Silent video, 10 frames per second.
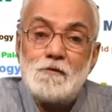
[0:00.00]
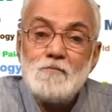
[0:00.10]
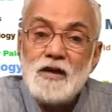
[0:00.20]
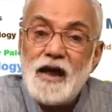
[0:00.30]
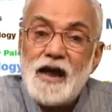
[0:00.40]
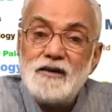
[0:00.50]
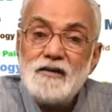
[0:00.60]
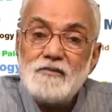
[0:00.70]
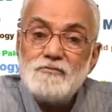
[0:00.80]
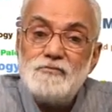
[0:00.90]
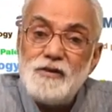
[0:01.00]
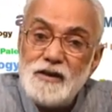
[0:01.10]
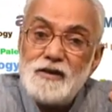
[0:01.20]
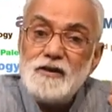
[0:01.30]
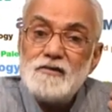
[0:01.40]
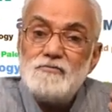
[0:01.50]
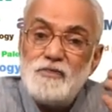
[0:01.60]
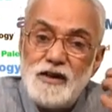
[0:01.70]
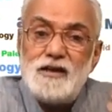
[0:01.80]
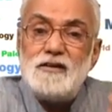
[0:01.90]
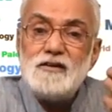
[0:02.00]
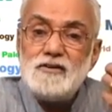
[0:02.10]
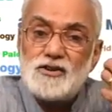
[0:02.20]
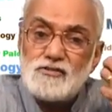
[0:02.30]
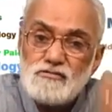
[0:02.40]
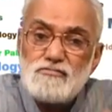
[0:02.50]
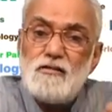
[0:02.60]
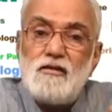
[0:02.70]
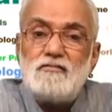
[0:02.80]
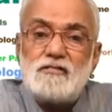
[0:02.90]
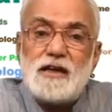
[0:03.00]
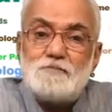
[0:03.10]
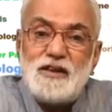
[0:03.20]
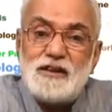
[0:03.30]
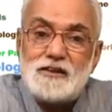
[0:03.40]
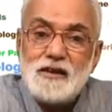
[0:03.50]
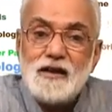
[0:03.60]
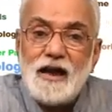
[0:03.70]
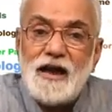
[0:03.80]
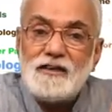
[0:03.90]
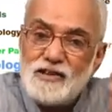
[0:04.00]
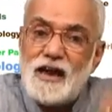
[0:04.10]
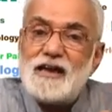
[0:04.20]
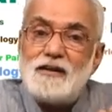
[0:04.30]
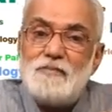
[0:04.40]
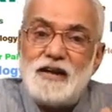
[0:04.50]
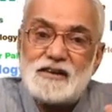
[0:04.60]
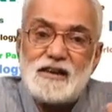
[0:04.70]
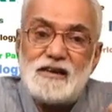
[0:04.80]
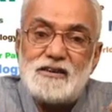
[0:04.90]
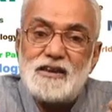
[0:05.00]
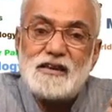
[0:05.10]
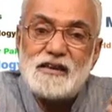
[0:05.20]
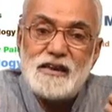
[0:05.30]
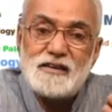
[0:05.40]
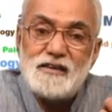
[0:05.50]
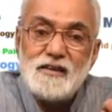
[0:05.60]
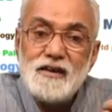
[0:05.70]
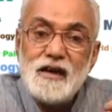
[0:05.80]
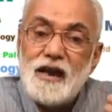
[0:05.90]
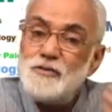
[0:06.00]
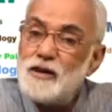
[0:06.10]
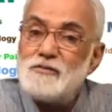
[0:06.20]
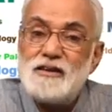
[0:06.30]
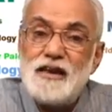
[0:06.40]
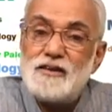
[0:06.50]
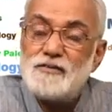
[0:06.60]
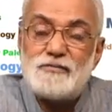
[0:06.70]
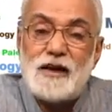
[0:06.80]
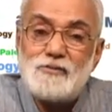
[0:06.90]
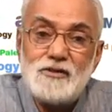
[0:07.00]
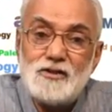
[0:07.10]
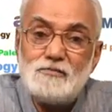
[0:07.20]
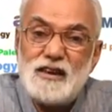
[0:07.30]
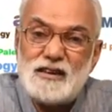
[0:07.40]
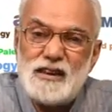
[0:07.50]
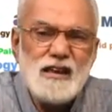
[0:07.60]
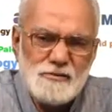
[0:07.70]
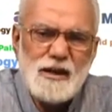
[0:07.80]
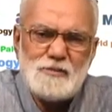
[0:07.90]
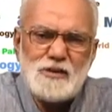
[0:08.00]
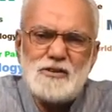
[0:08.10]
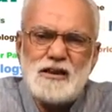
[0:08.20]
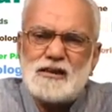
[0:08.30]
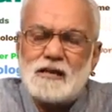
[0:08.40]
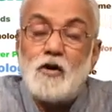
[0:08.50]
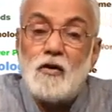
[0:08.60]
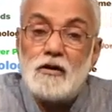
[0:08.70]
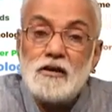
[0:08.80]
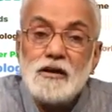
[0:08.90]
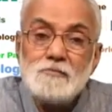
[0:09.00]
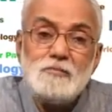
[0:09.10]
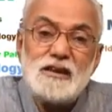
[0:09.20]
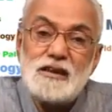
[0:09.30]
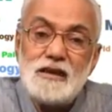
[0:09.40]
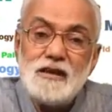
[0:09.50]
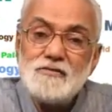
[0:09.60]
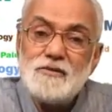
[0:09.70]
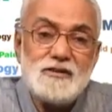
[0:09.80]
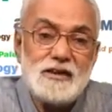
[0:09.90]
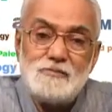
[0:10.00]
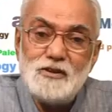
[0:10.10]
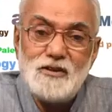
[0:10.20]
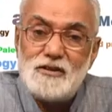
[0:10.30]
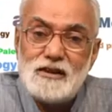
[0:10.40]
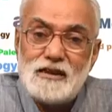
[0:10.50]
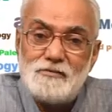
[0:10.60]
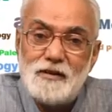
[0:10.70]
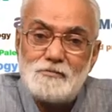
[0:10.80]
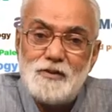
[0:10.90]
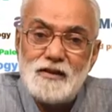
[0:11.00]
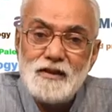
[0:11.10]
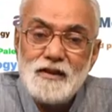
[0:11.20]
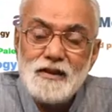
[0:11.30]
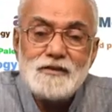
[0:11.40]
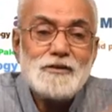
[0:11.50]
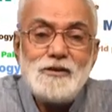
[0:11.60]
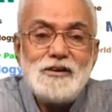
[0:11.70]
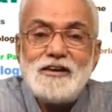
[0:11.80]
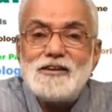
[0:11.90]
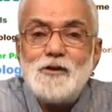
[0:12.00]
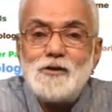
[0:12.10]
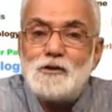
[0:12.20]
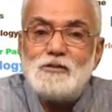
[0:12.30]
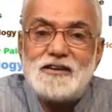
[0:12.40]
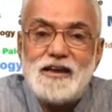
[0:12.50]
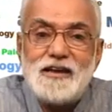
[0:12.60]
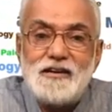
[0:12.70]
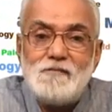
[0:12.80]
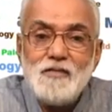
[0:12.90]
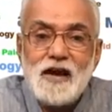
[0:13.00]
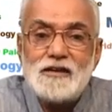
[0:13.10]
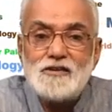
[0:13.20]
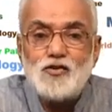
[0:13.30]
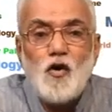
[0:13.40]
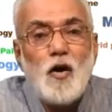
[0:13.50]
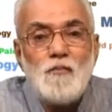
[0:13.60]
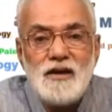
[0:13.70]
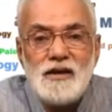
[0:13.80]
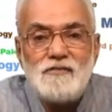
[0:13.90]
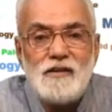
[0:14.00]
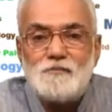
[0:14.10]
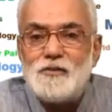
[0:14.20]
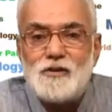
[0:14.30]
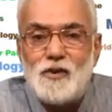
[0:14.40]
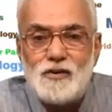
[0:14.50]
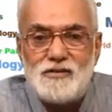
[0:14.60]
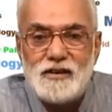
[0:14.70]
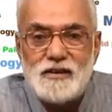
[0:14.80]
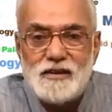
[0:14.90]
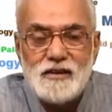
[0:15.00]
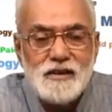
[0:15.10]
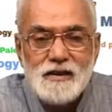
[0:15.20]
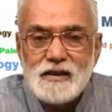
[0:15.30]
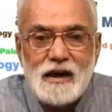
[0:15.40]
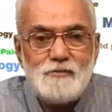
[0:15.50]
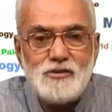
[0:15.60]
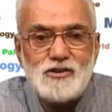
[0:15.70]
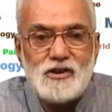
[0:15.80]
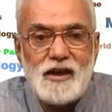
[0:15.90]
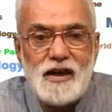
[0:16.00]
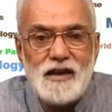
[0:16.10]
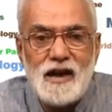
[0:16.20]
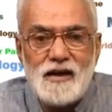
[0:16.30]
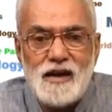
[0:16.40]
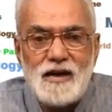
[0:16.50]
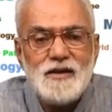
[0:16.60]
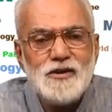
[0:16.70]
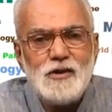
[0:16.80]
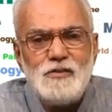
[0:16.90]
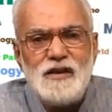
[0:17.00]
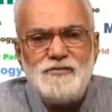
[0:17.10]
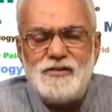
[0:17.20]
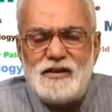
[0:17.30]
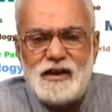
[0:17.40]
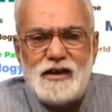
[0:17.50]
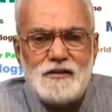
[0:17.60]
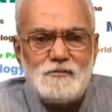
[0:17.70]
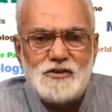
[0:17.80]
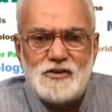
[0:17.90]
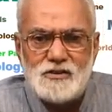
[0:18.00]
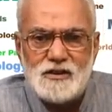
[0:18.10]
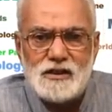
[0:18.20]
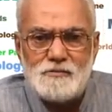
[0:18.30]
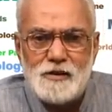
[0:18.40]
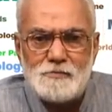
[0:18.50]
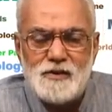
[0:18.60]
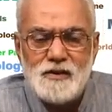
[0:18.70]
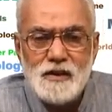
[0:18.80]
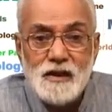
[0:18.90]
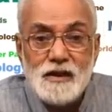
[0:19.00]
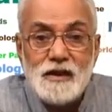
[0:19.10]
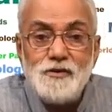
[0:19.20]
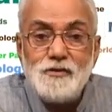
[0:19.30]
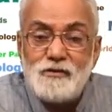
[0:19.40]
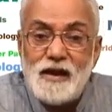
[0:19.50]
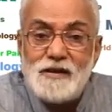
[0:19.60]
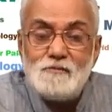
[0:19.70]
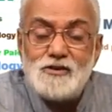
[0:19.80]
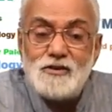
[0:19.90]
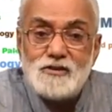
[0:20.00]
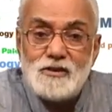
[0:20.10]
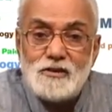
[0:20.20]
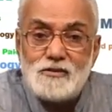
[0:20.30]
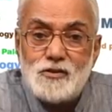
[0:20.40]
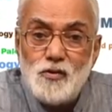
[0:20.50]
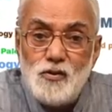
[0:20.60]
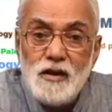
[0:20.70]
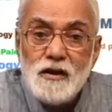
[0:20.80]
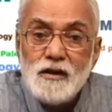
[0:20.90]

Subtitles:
out, and very strong trapeze and triangle base sculpture created. And we have a date of 5000 BC, 5000 and some odd BC for this Mesolithic development. So it is not to be taken as common development all over India. Come to Sarai Naharai, you have a different kind of Mesolithic development. Here you find a Mesolithic tool